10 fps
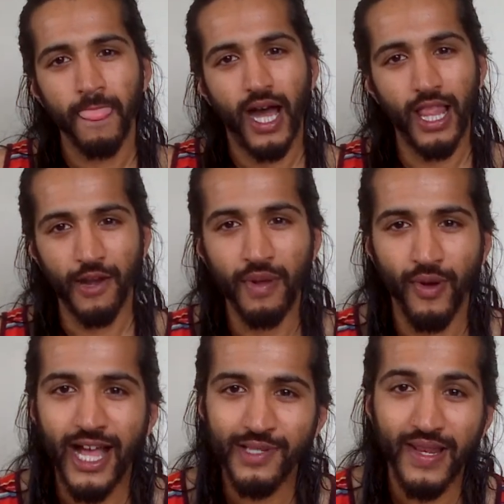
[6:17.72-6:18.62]
a lot of people
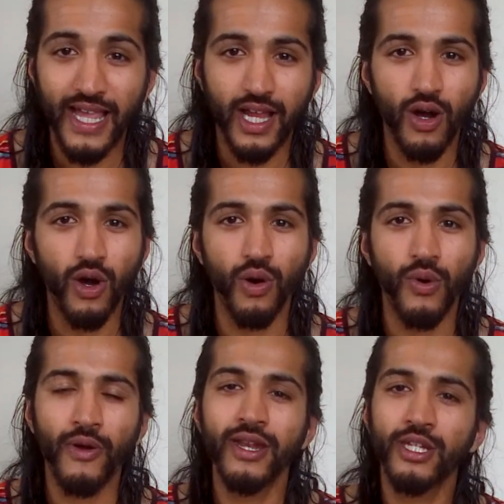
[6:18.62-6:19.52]
ask me like, oh,
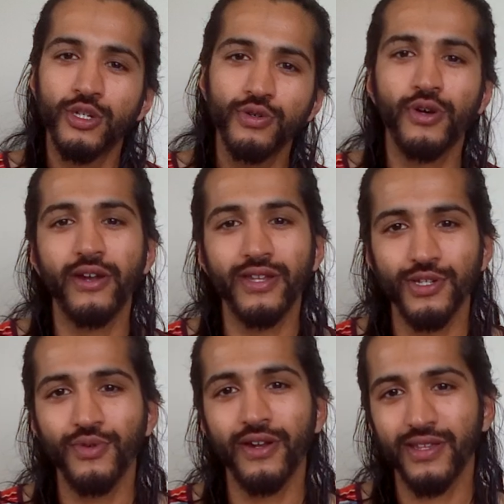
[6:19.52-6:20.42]
what do I need to do? What do I need to
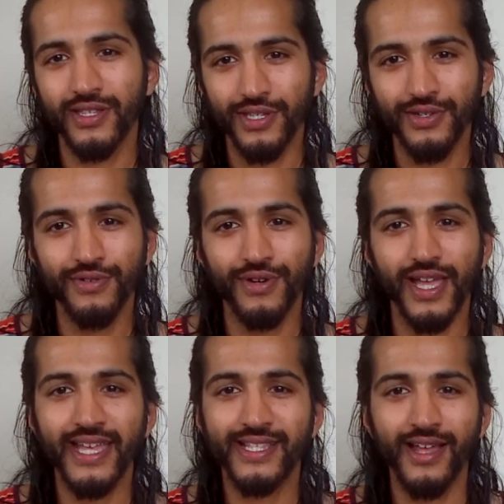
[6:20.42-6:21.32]
do? What do I need to do?
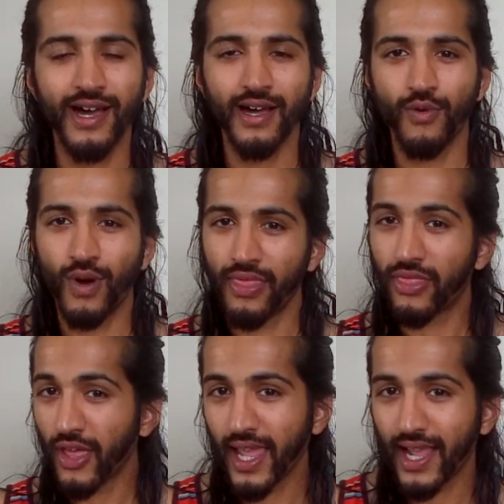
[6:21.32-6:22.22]
It's not one
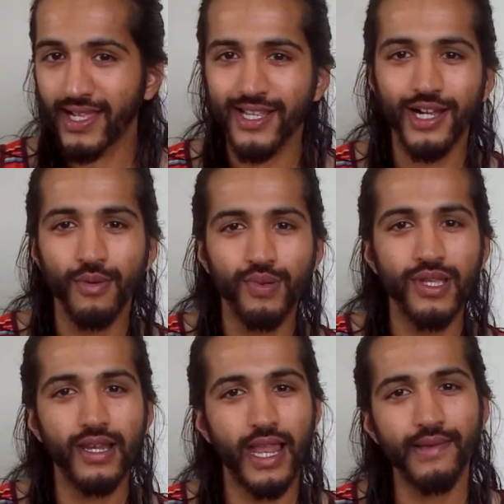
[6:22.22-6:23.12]
thing. It's a
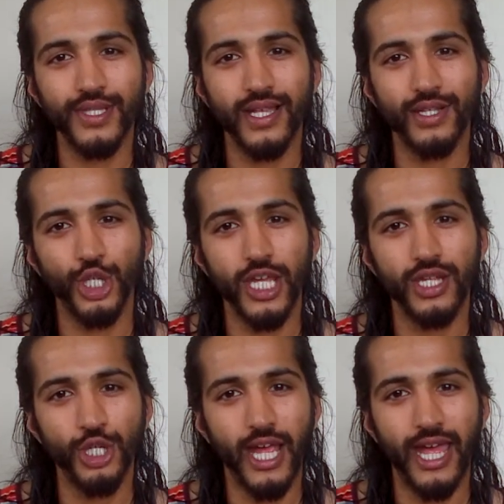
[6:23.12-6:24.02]
complete lifestyle
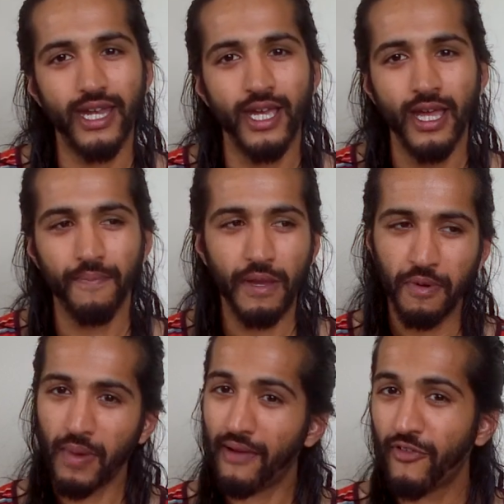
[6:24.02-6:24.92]
change. And
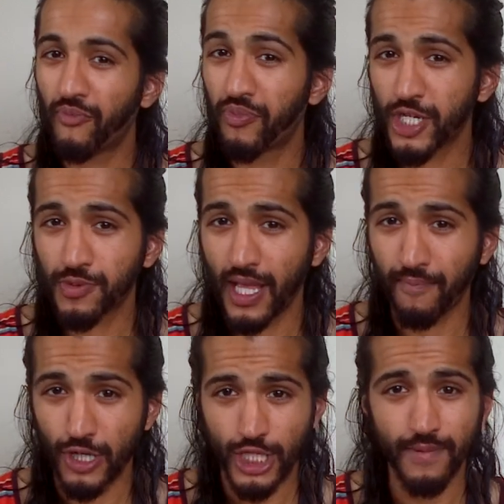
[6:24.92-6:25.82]
people may have
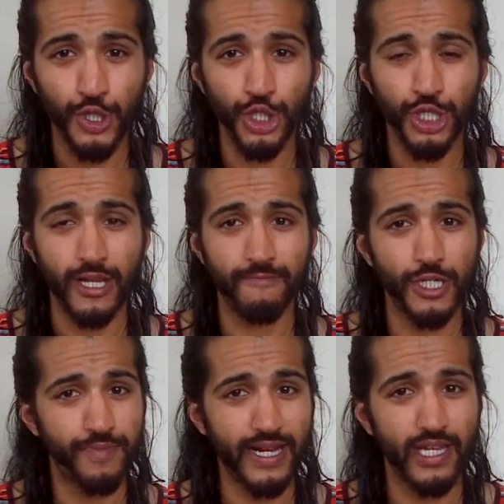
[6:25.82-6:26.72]
different perceptions and
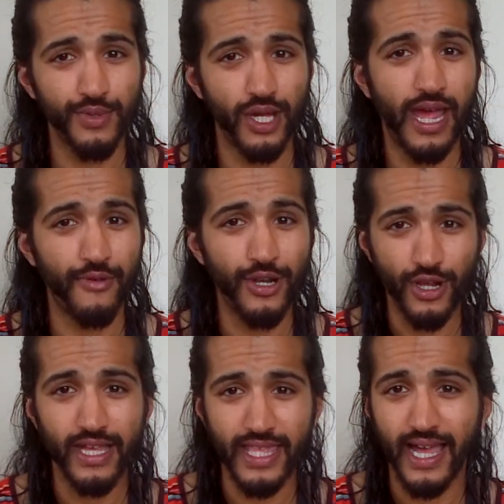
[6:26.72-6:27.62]
perspectives on how they
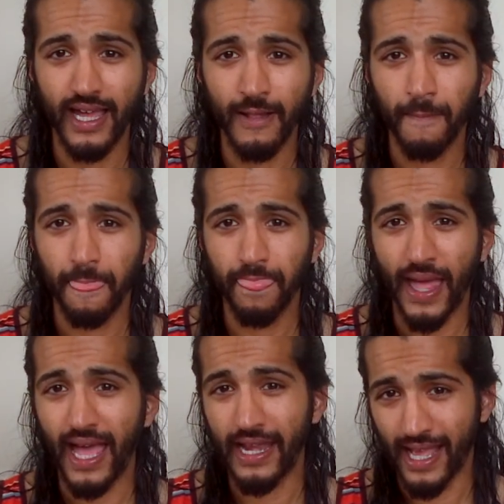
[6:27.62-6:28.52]
look at
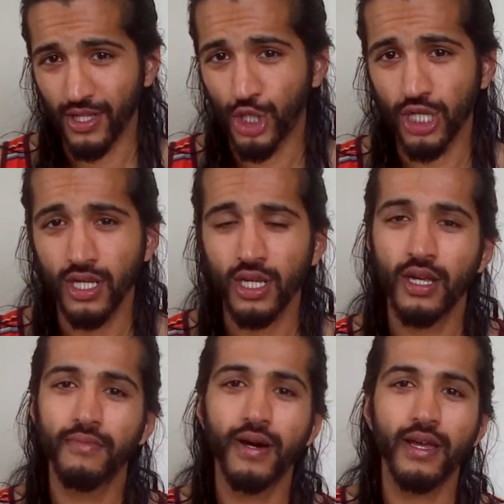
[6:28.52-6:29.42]
that analogy.
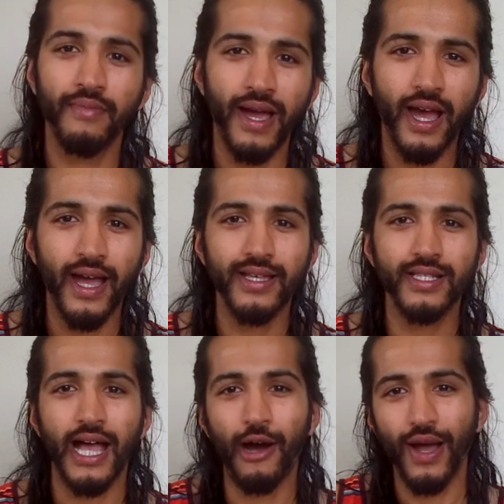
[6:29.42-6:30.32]
But in my
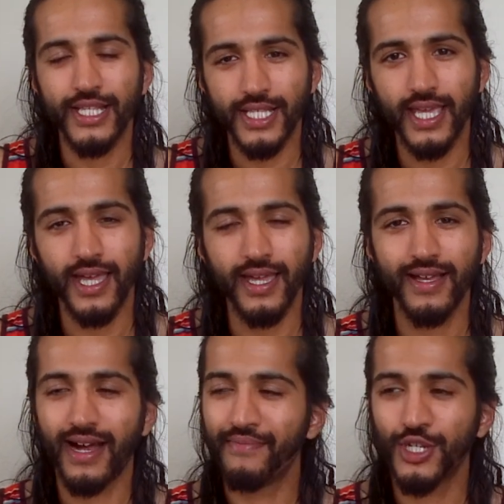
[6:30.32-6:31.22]
eyes, how I see
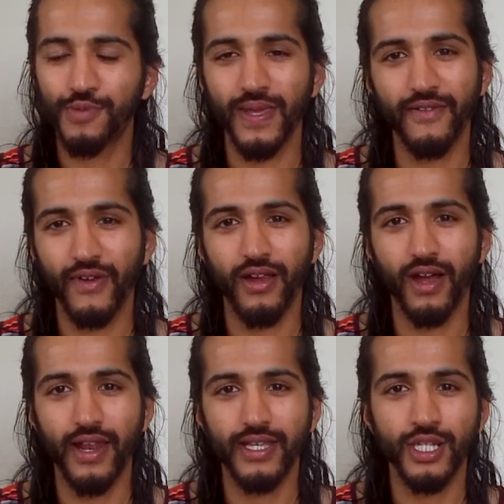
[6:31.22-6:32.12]
it, I'm just being very
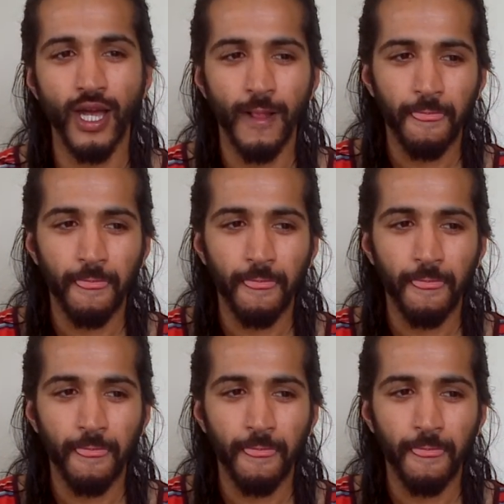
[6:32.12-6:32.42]
honest.